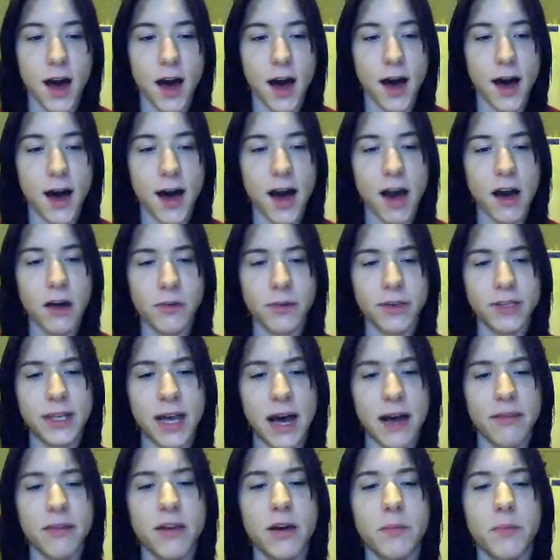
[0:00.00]
I always
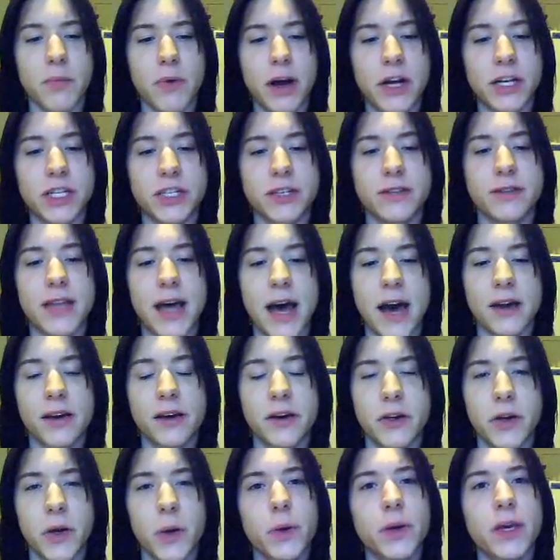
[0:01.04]
got the impression that
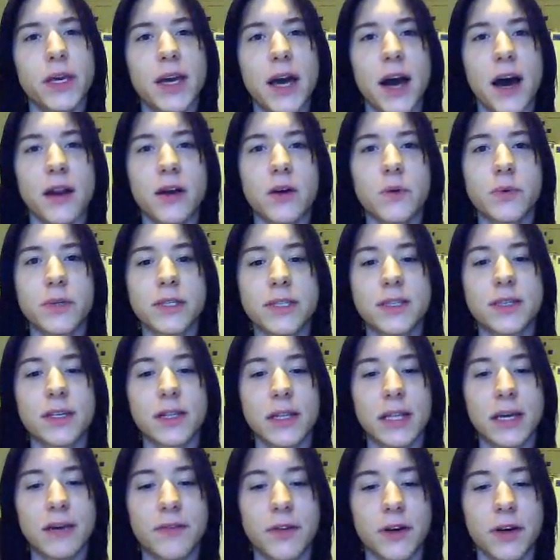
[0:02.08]
Enochiana was
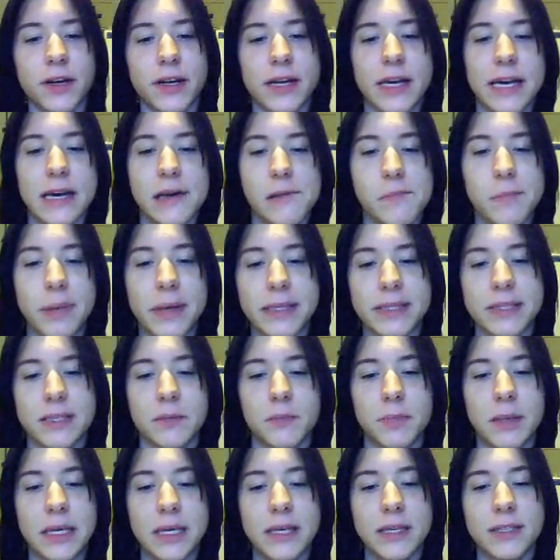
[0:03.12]
delivered in bits
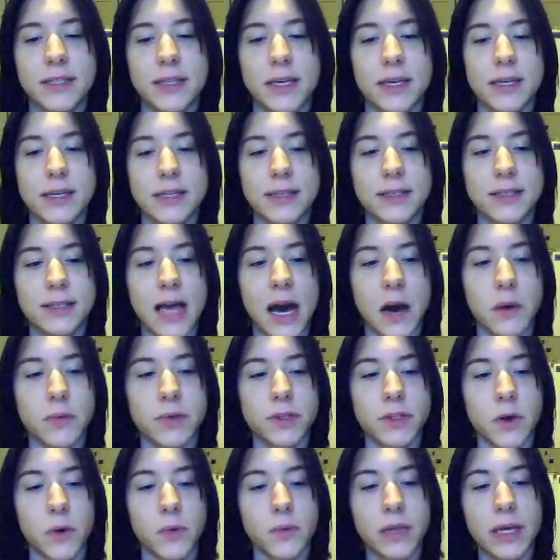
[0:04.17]
and pieces that
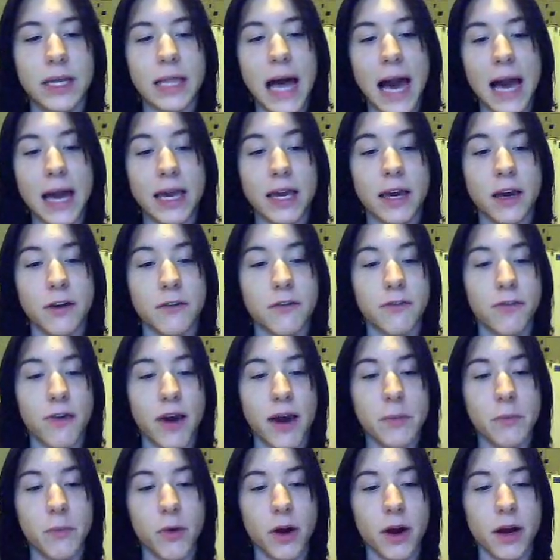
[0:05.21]
was only lacking a
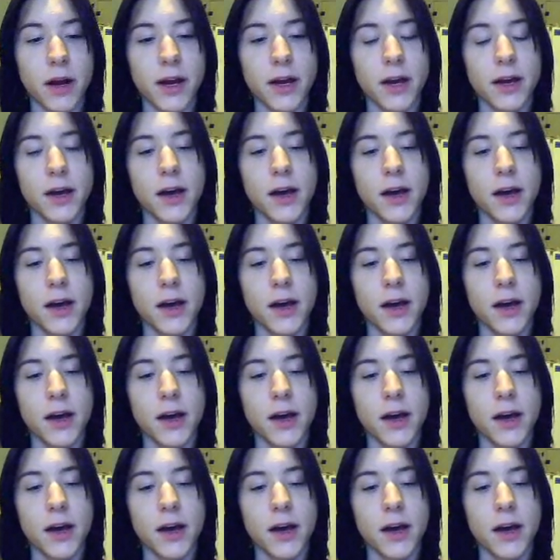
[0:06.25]
framework,